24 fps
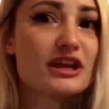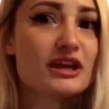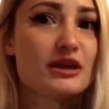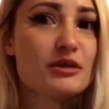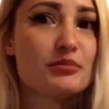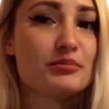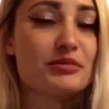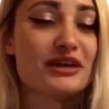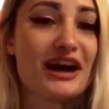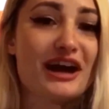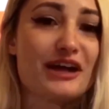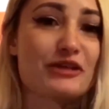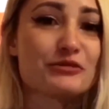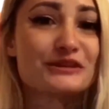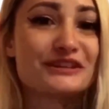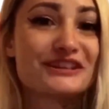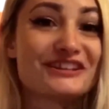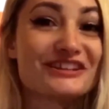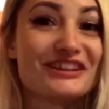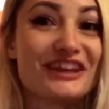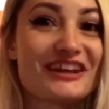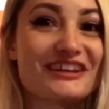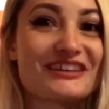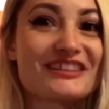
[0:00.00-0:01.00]
but I really
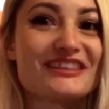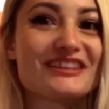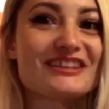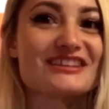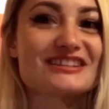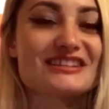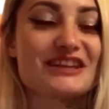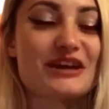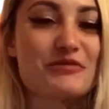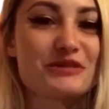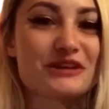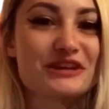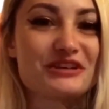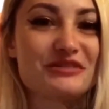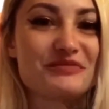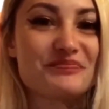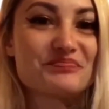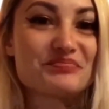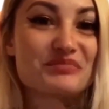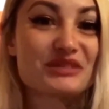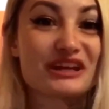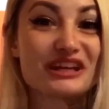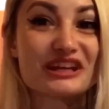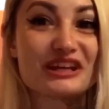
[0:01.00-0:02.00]
like this, I want to
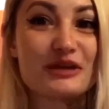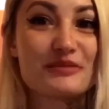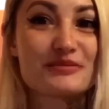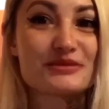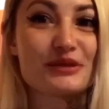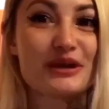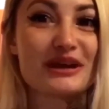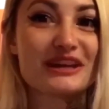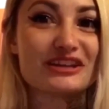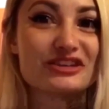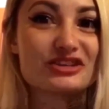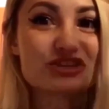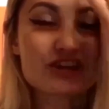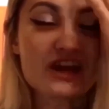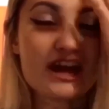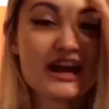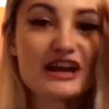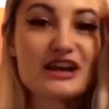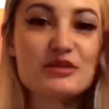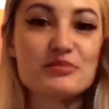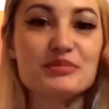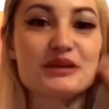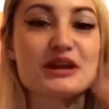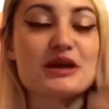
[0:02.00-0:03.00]
bring it up so I can try
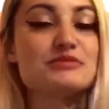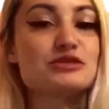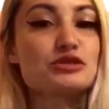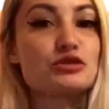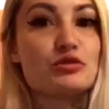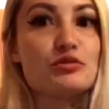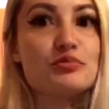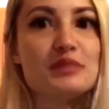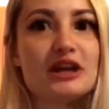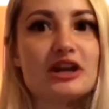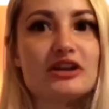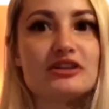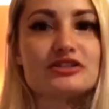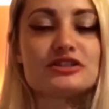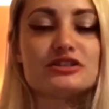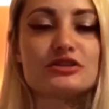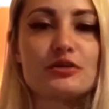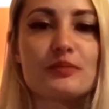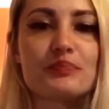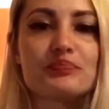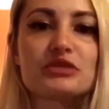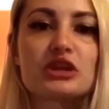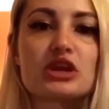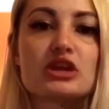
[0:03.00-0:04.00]
it, but I'm too embarrassed to.
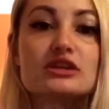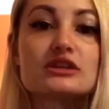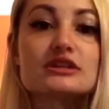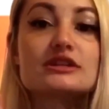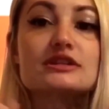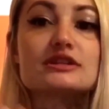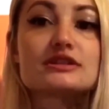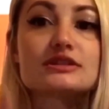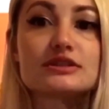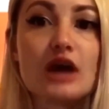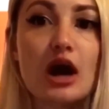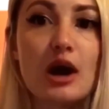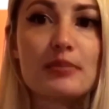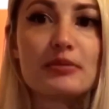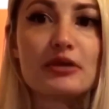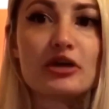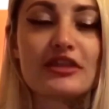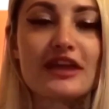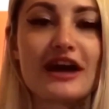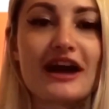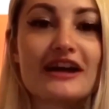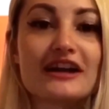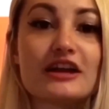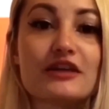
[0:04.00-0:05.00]
Stop all
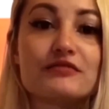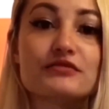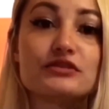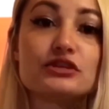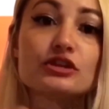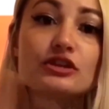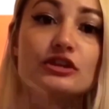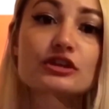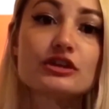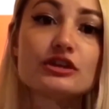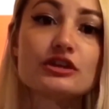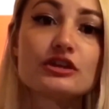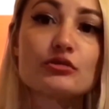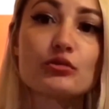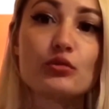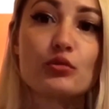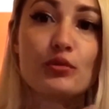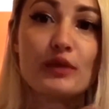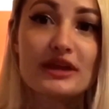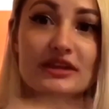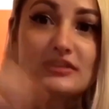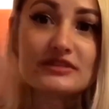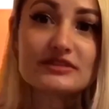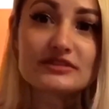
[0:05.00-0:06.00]
that. If you're
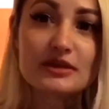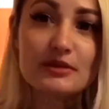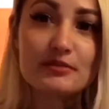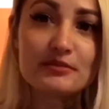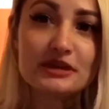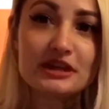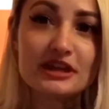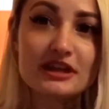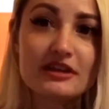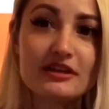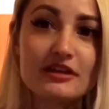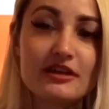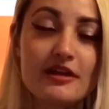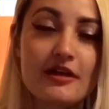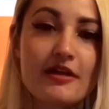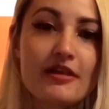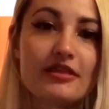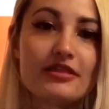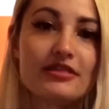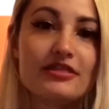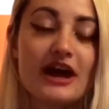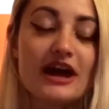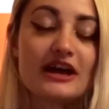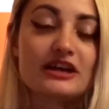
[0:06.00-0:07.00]
with somebody
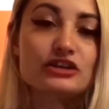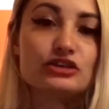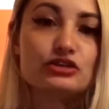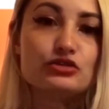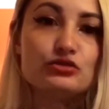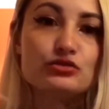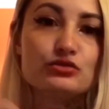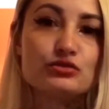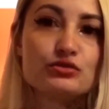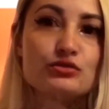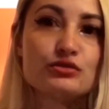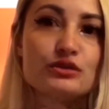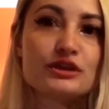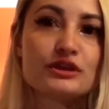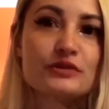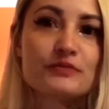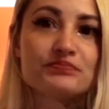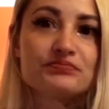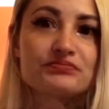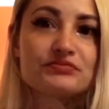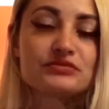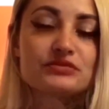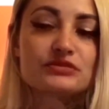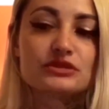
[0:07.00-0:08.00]
that you
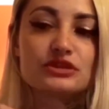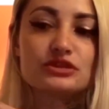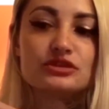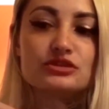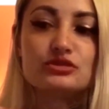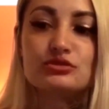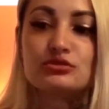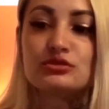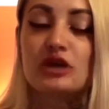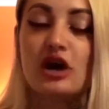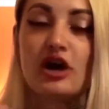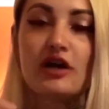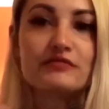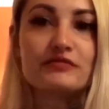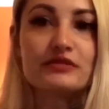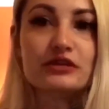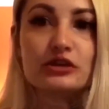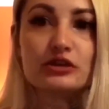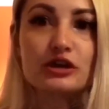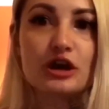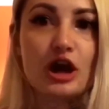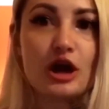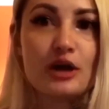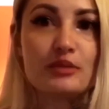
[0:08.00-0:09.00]
do not feel
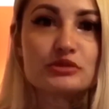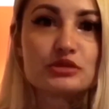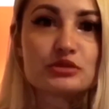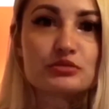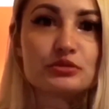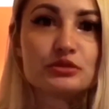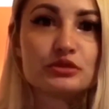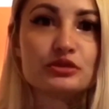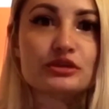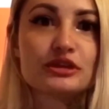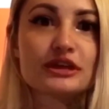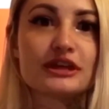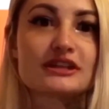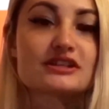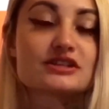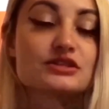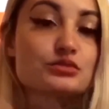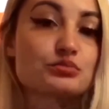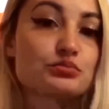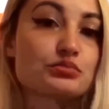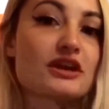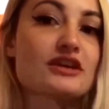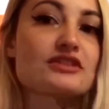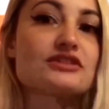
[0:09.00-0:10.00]
comfortable
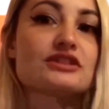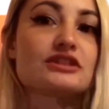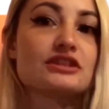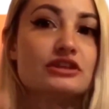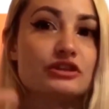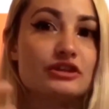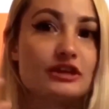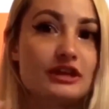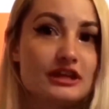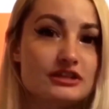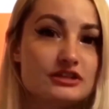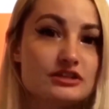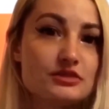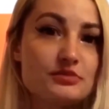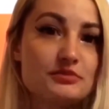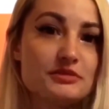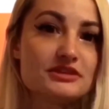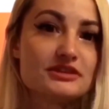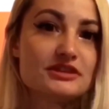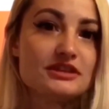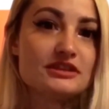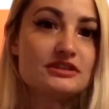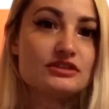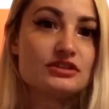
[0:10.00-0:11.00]
expressing your
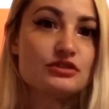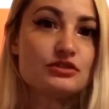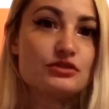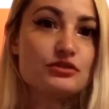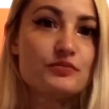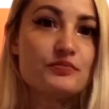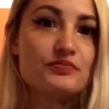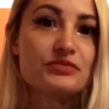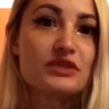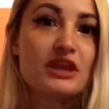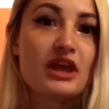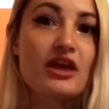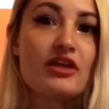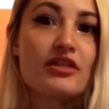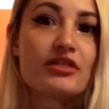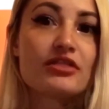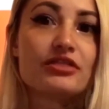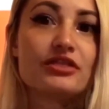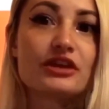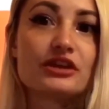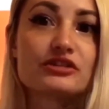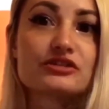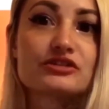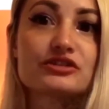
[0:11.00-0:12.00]
intimacy to,
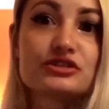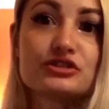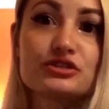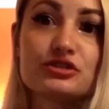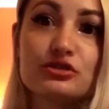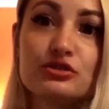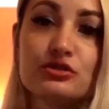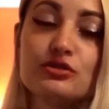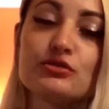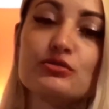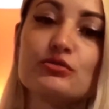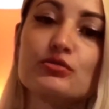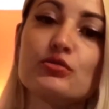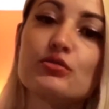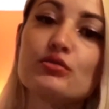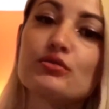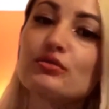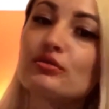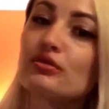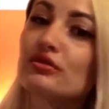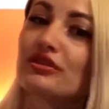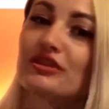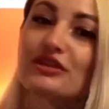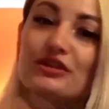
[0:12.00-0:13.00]

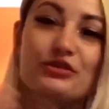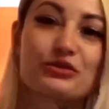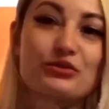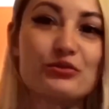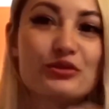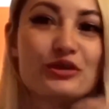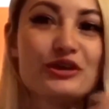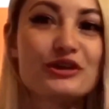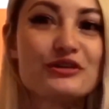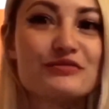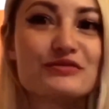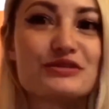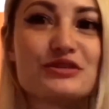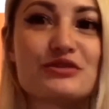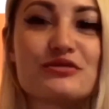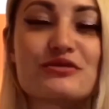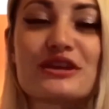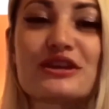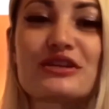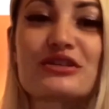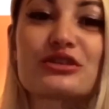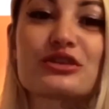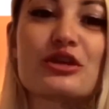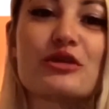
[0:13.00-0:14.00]
there's one of two
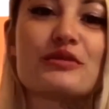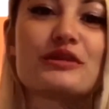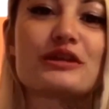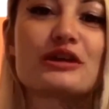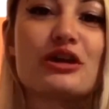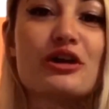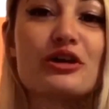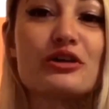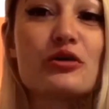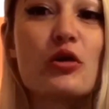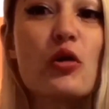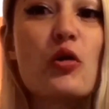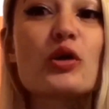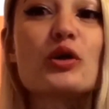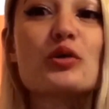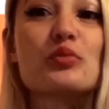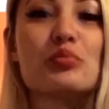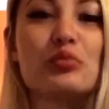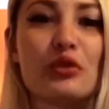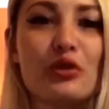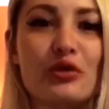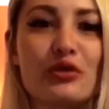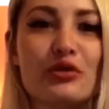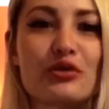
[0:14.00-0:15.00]
things going on, or
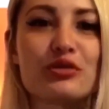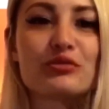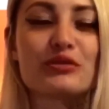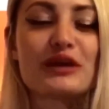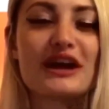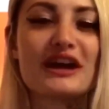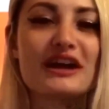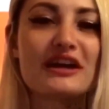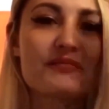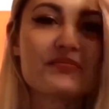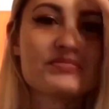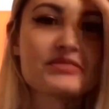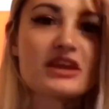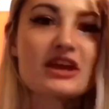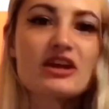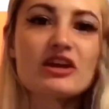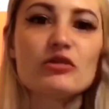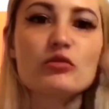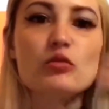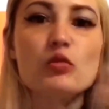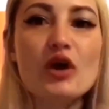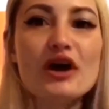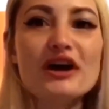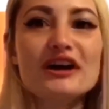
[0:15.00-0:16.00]
both, right?
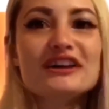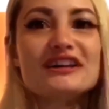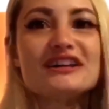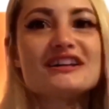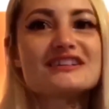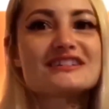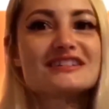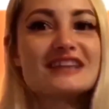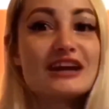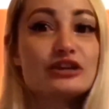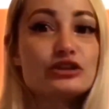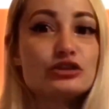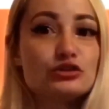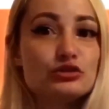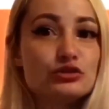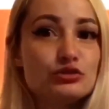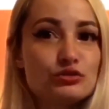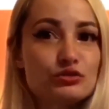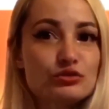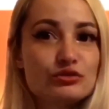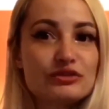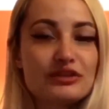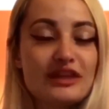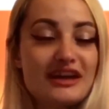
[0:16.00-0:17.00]
One is that
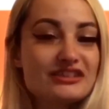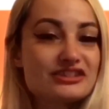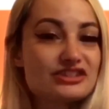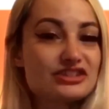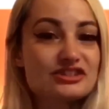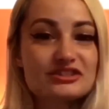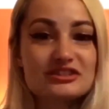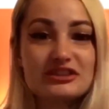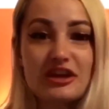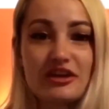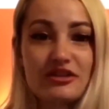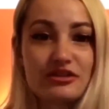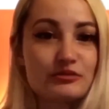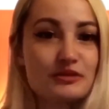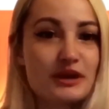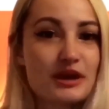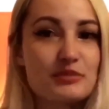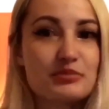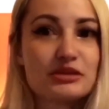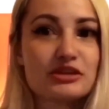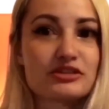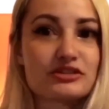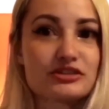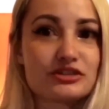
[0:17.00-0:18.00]
that's just not the right
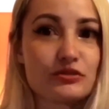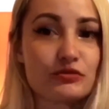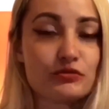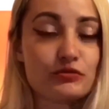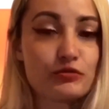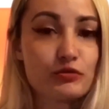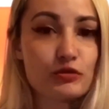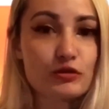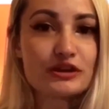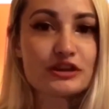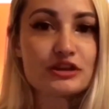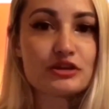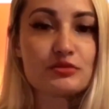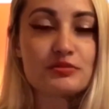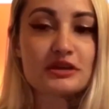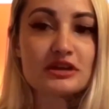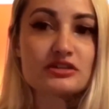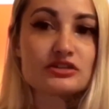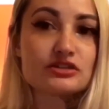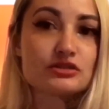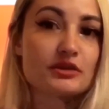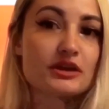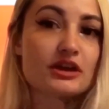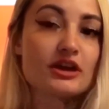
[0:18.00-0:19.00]
person for you
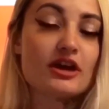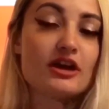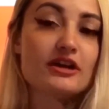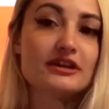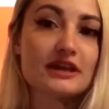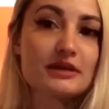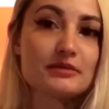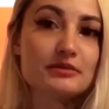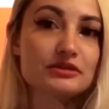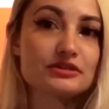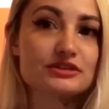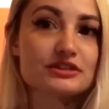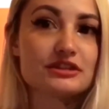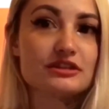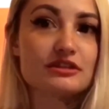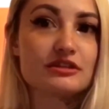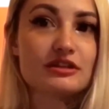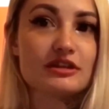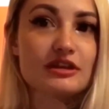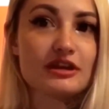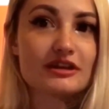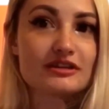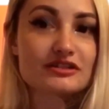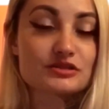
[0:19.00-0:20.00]
because you are unable
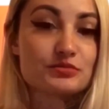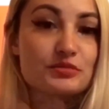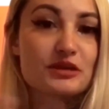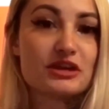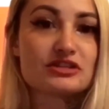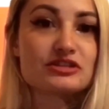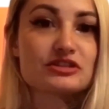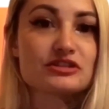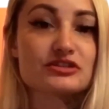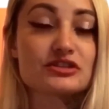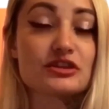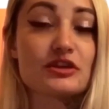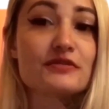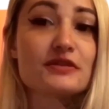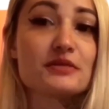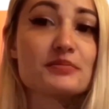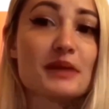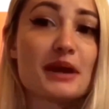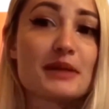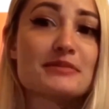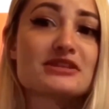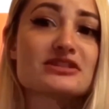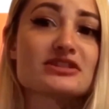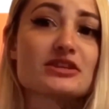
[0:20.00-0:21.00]
to express yourself. It
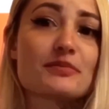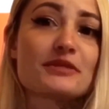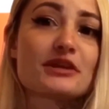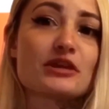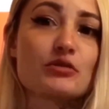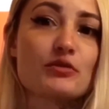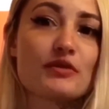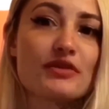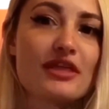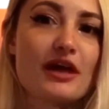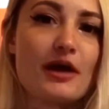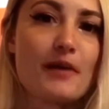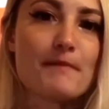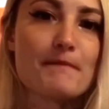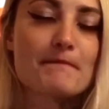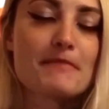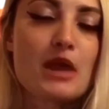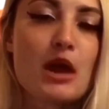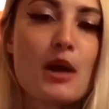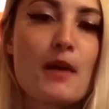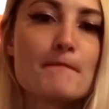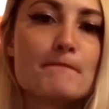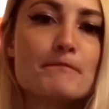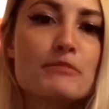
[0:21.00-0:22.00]
might be something with them,
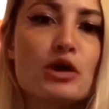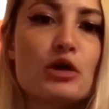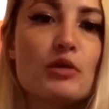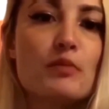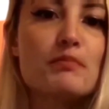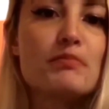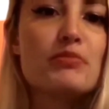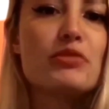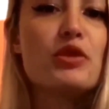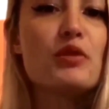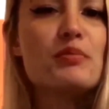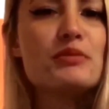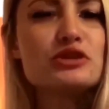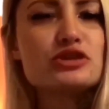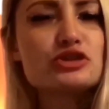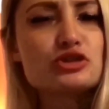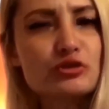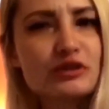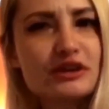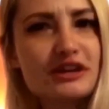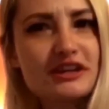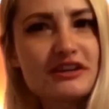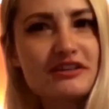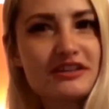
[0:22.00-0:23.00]
but the
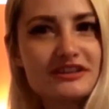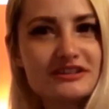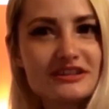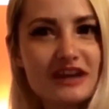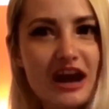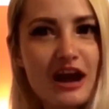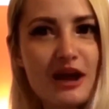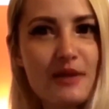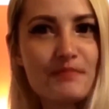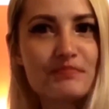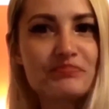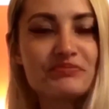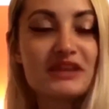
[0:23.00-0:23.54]
majority of the time